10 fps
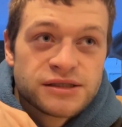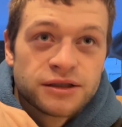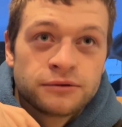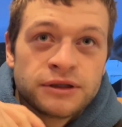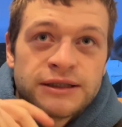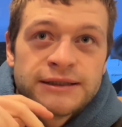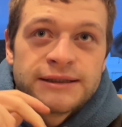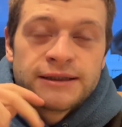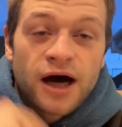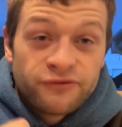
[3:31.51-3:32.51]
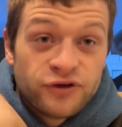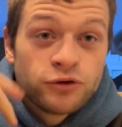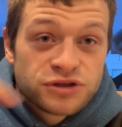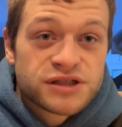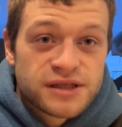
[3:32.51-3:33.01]
So I've
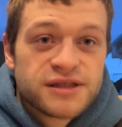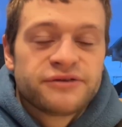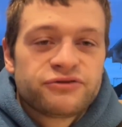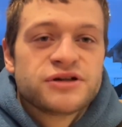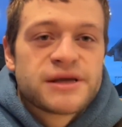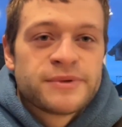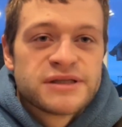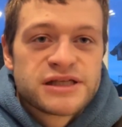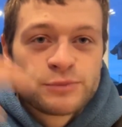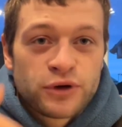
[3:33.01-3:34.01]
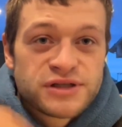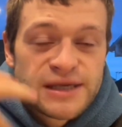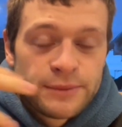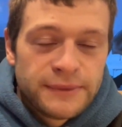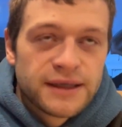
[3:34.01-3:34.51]
noticed the difference up until this point. It's
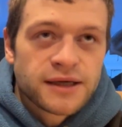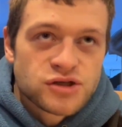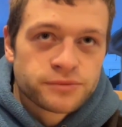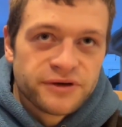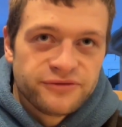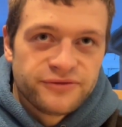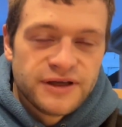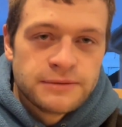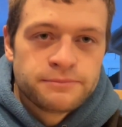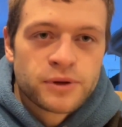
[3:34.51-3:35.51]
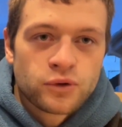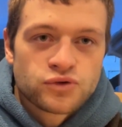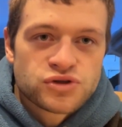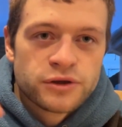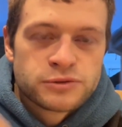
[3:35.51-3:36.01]
keeping me lighter on my feet, but
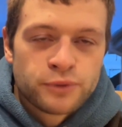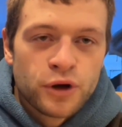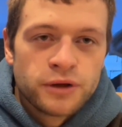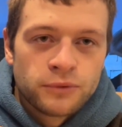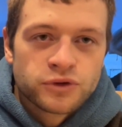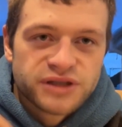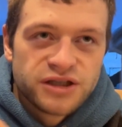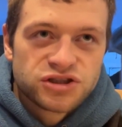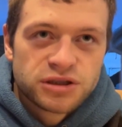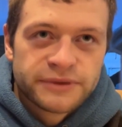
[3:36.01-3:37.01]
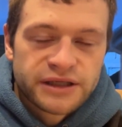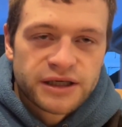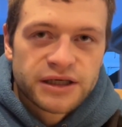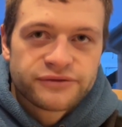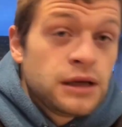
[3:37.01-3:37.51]
also it's putting more tension on my
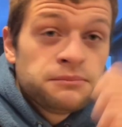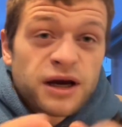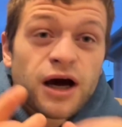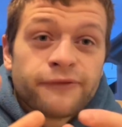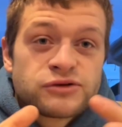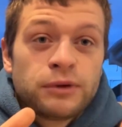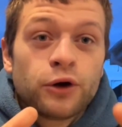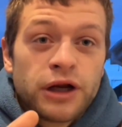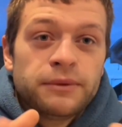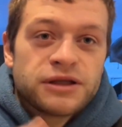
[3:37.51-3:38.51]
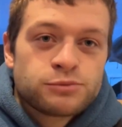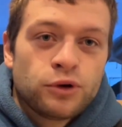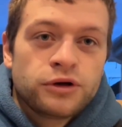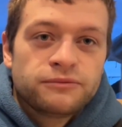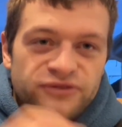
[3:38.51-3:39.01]
calves. My calves are blowing up at this
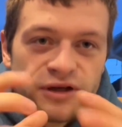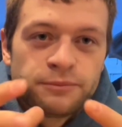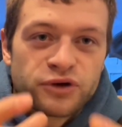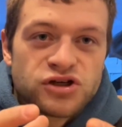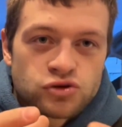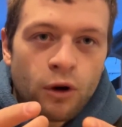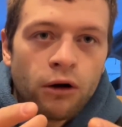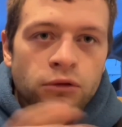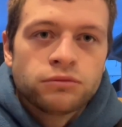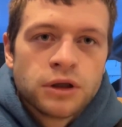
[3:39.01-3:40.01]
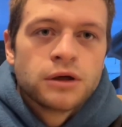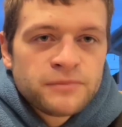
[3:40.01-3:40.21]
point. I'm feeling pretty swole.